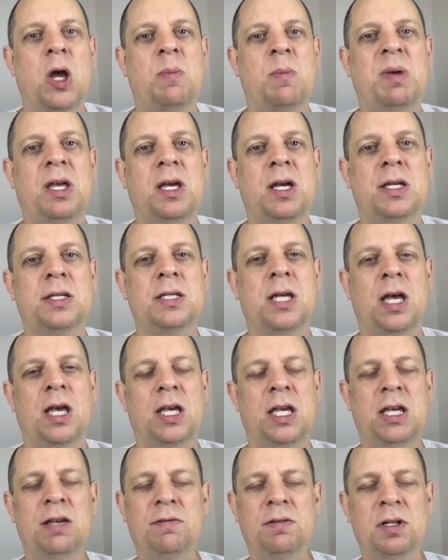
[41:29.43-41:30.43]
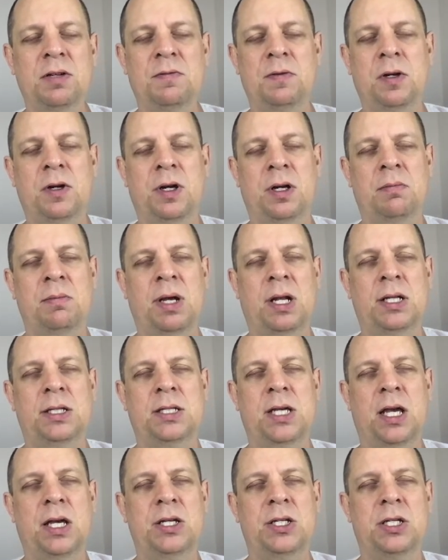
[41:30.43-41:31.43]
because even if you're in
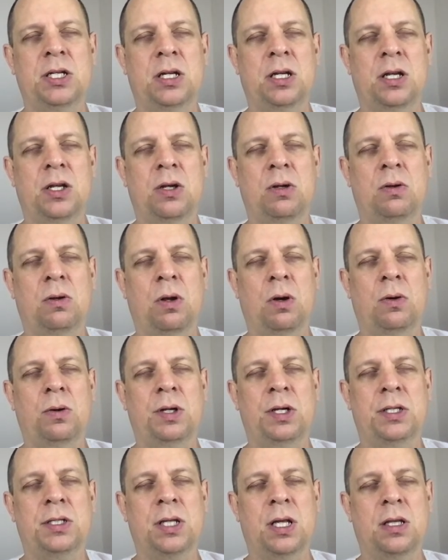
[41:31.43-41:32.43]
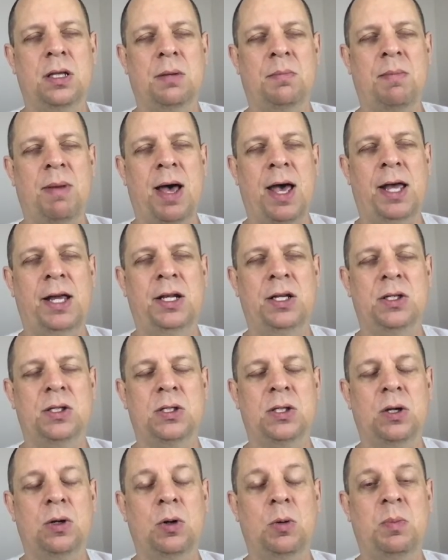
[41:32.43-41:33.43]
meditation and you notice that the mind is
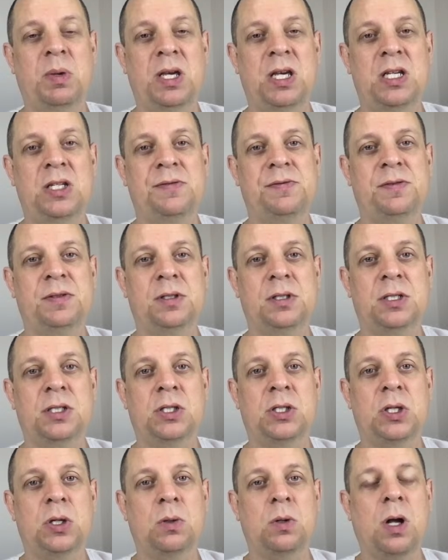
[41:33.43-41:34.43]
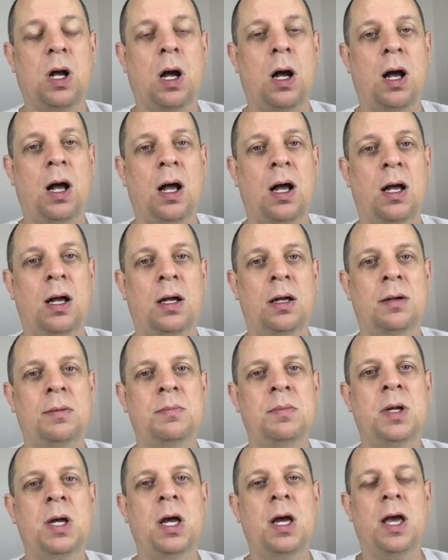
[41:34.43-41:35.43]
so peaceful and so
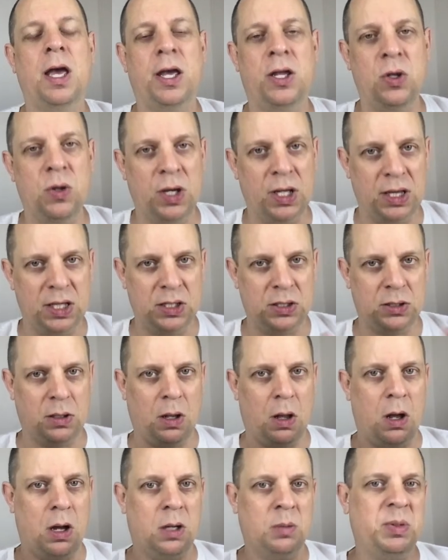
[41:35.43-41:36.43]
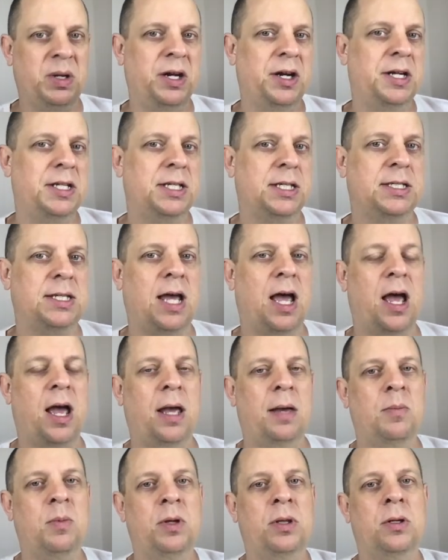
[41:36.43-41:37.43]
calm, and you get these long periods of
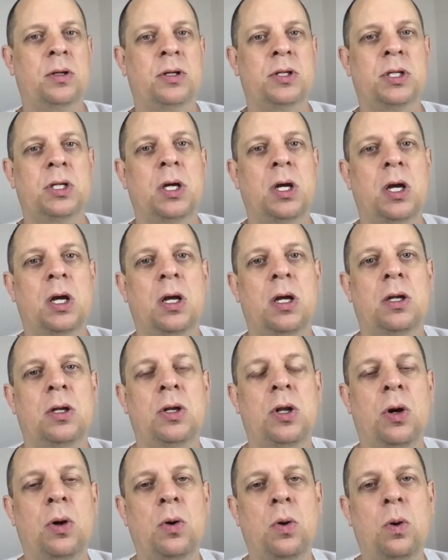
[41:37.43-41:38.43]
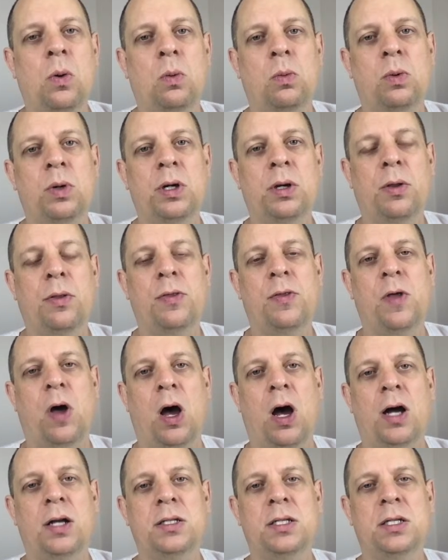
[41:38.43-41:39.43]
time when there's no real
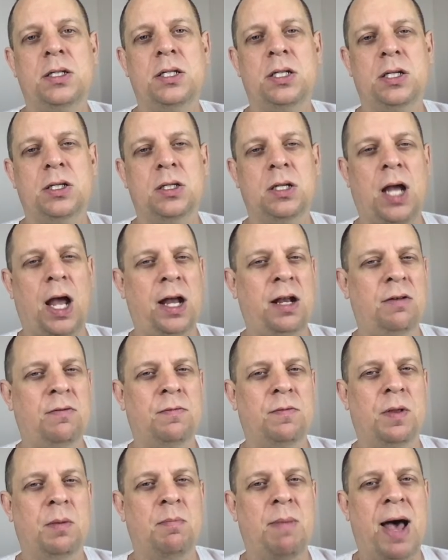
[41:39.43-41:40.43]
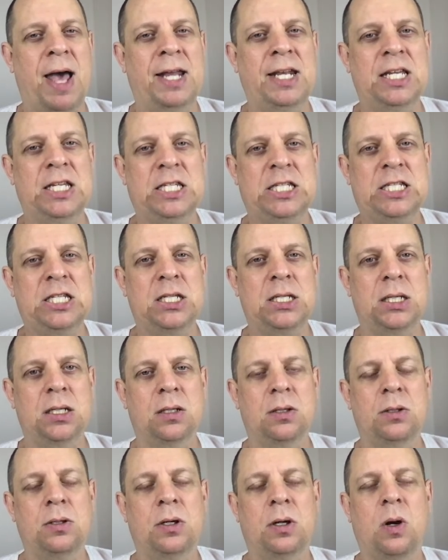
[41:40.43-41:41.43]
thoughts, it's just kind of the mind is
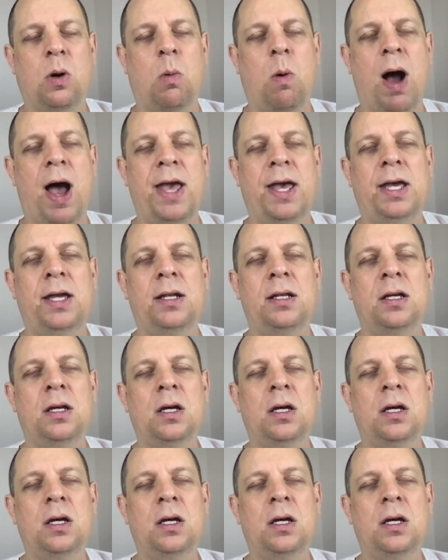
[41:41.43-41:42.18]
stilled or quiet,